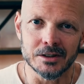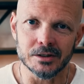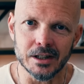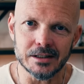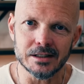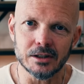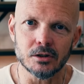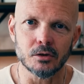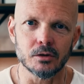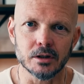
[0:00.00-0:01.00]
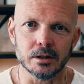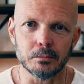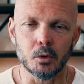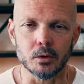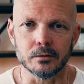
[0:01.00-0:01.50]
So let's say you go to look at
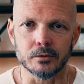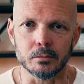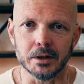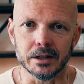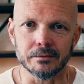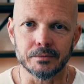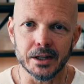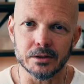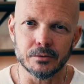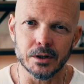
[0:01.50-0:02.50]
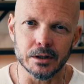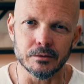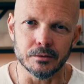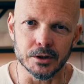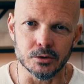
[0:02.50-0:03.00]
porn for men. That's a very
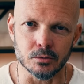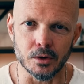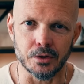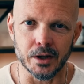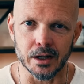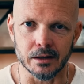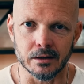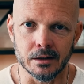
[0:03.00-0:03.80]
visual thing.